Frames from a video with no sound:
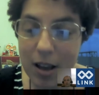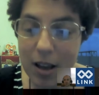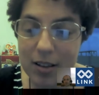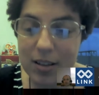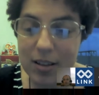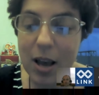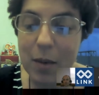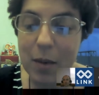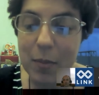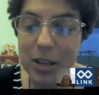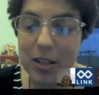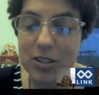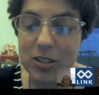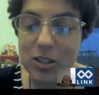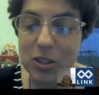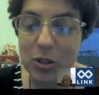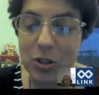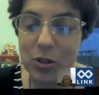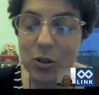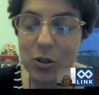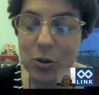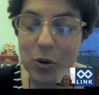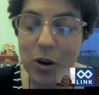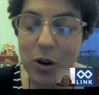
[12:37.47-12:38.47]
coming
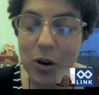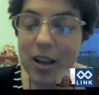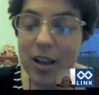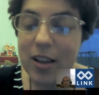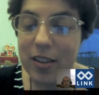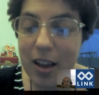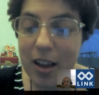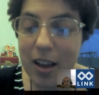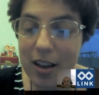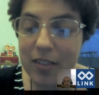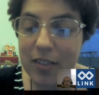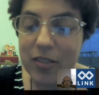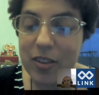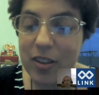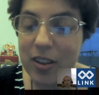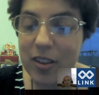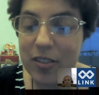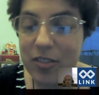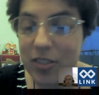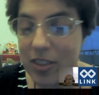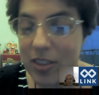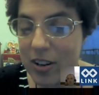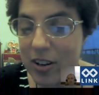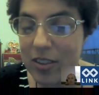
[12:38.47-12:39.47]
to
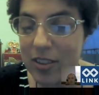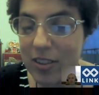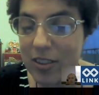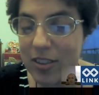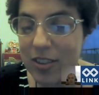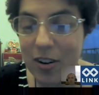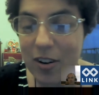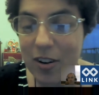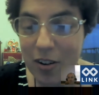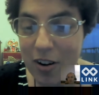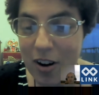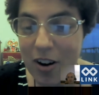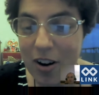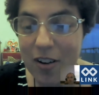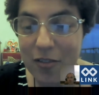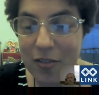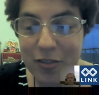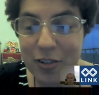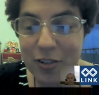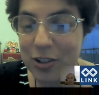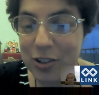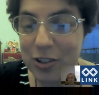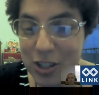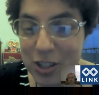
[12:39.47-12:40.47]
their
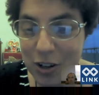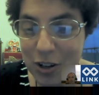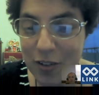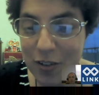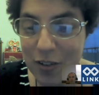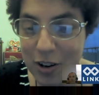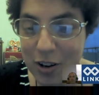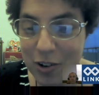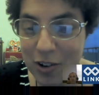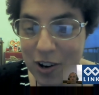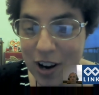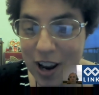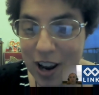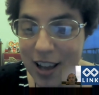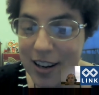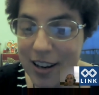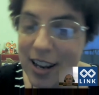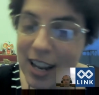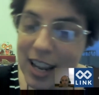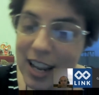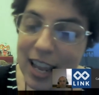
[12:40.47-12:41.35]
first year of undergrad,